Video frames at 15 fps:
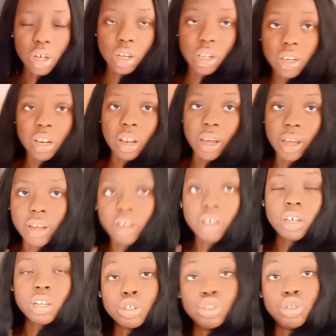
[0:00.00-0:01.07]
done like
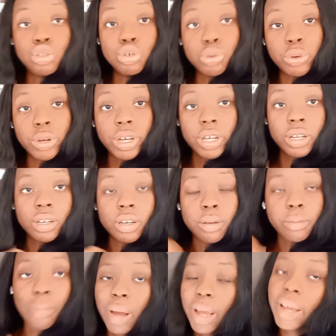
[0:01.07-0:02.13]
doing
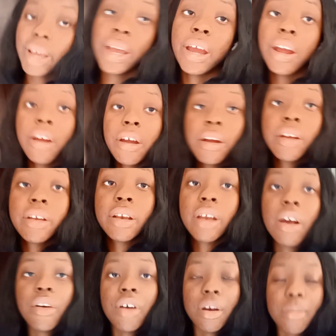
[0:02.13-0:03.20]
my hair
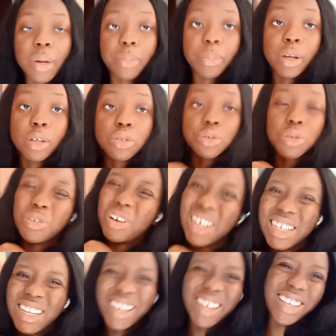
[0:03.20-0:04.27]
now. I'm about to go
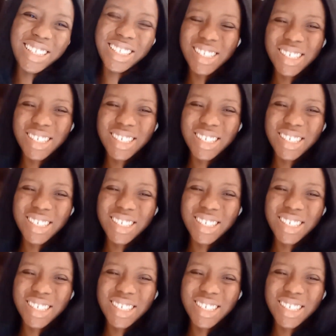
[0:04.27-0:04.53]
and eat,